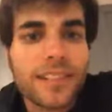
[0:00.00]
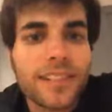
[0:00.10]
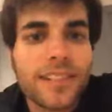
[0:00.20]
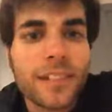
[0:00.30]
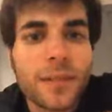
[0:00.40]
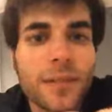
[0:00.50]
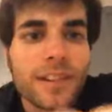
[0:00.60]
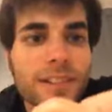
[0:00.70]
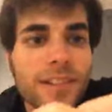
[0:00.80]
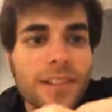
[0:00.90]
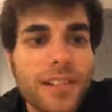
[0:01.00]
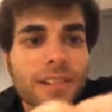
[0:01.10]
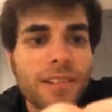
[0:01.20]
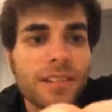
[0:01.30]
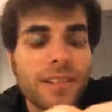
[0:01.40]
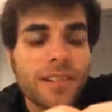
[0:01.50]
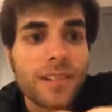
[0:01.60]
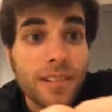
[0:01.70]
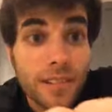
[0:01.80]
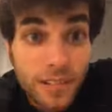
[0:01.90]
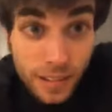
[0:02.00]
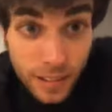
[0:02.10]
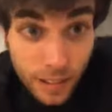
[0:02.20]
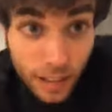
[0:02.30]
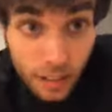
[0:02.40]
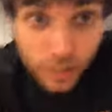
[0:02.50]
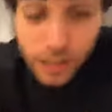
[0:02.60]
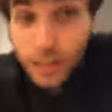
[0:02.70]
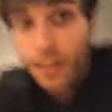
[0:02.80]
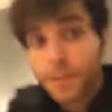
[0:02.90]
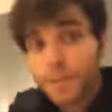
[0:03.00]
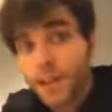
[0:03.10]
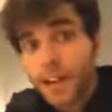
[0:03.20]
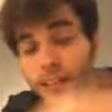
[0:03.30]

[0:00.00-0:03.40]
US. I look like I'm not